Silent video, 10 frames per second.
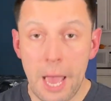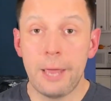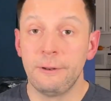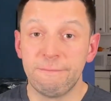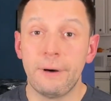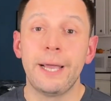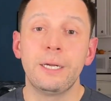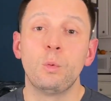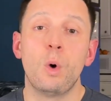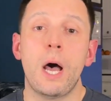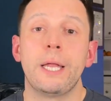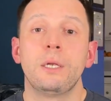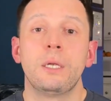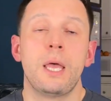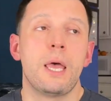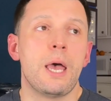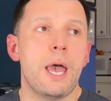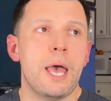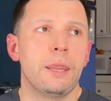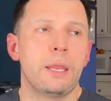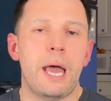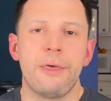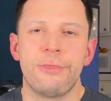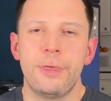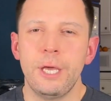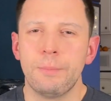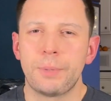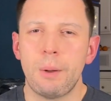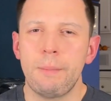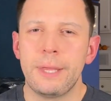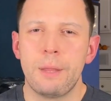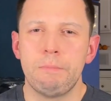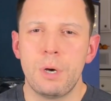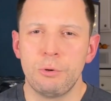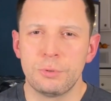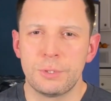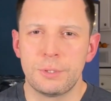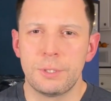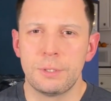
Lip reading: And the final one, and I think probably the most